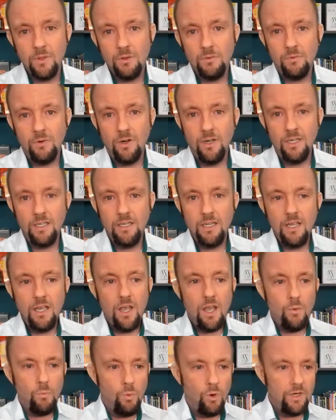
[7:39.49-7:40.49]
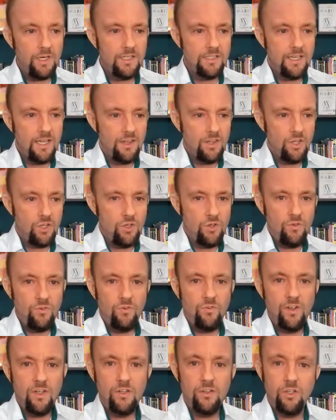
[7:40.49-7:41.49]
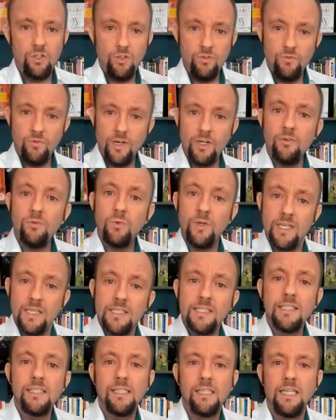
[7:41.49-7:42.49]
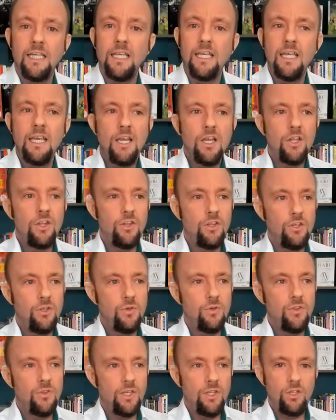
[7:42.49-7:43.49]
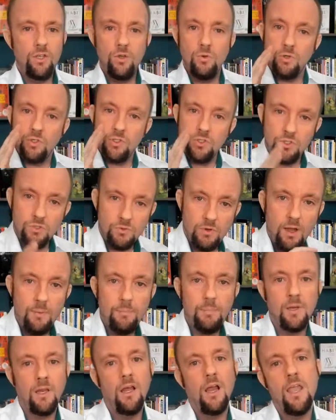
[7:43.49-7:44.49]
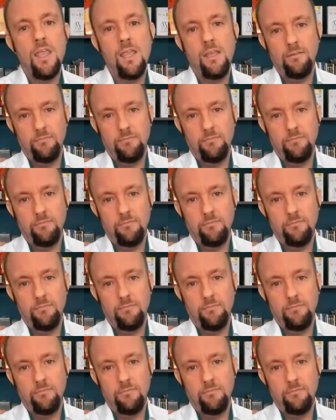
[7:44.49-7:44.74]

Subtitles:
Right? What is it that you feel that you've read recently that you think you want to apply?